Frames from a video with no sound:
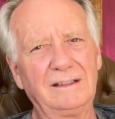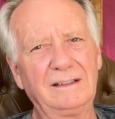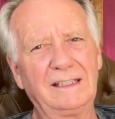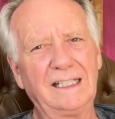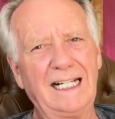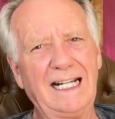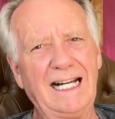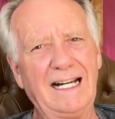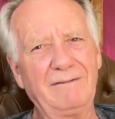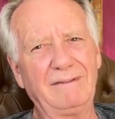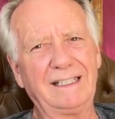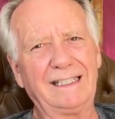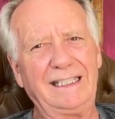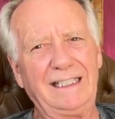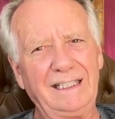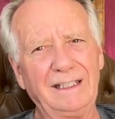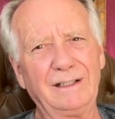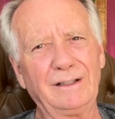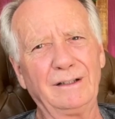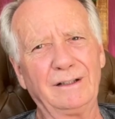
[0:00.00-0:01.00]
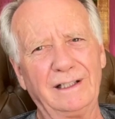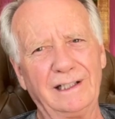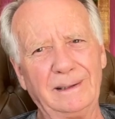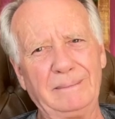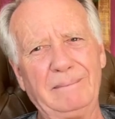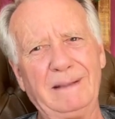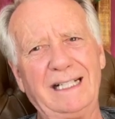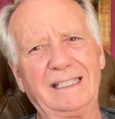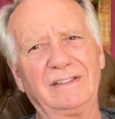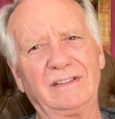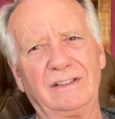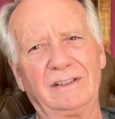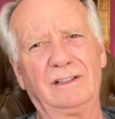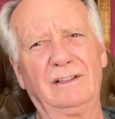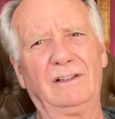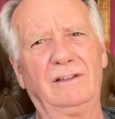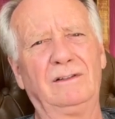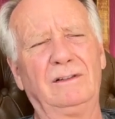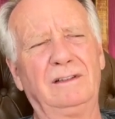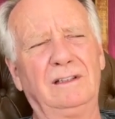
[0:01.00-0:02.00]
to have it here in
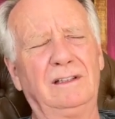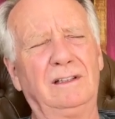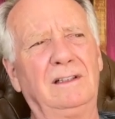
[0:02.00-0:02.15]
Mexico.